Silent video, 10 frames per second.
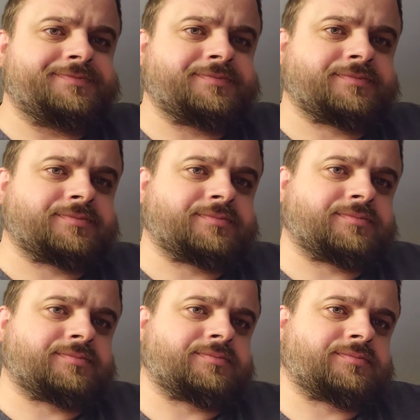
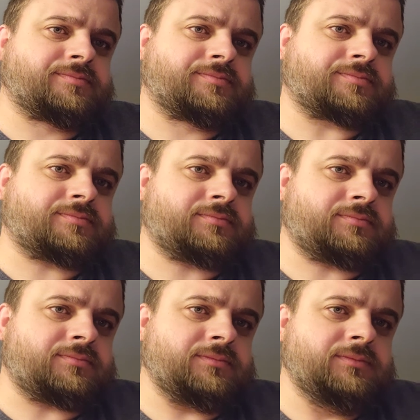
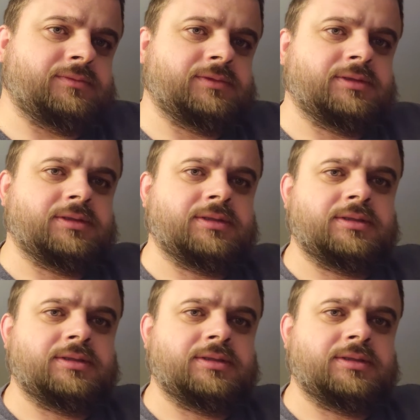(no one is talking)